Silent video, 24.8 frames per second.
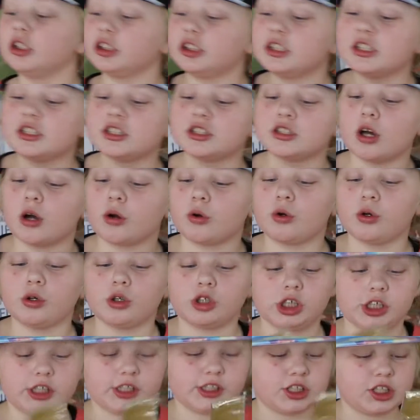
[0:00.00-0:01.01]
She's so
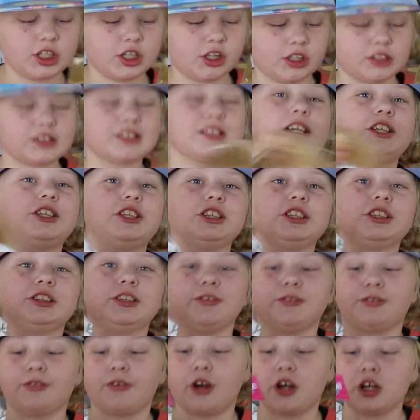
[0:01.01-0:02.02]
cool. She looks like she's
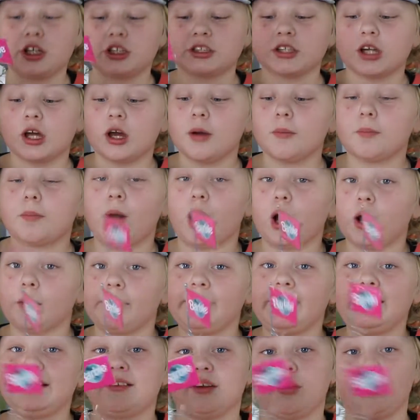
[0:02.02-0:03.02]
the first
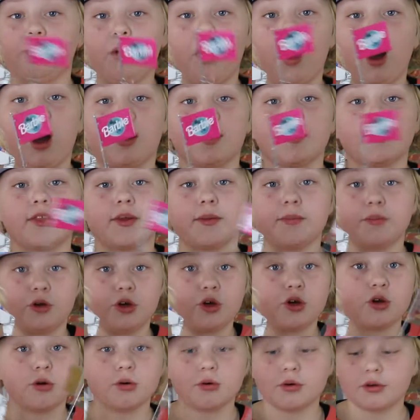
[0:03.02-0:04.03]
Barbie to walk the
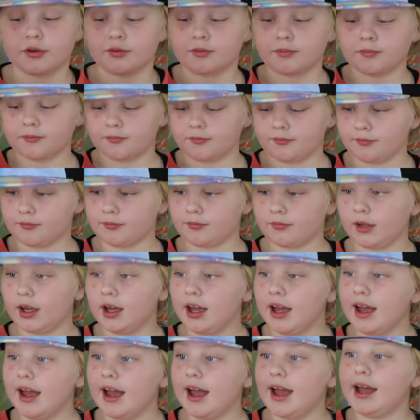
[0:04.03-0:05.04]
moon.
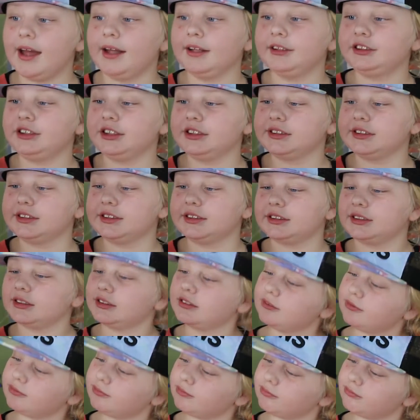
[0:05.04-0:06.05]
And she's,
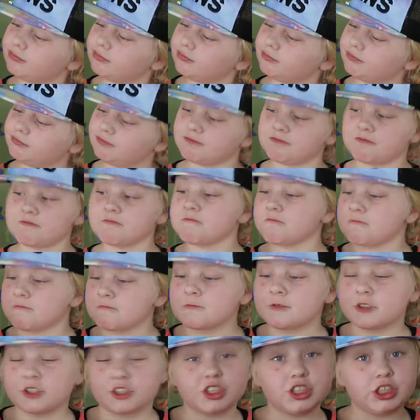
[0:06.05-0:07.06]

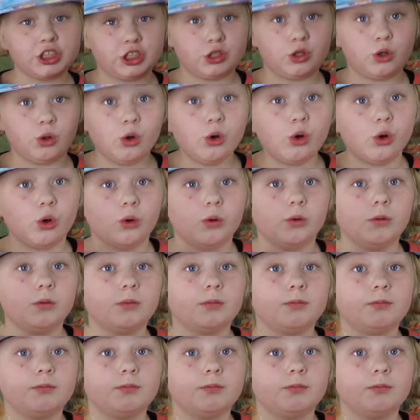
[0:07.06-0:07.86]
she's cool.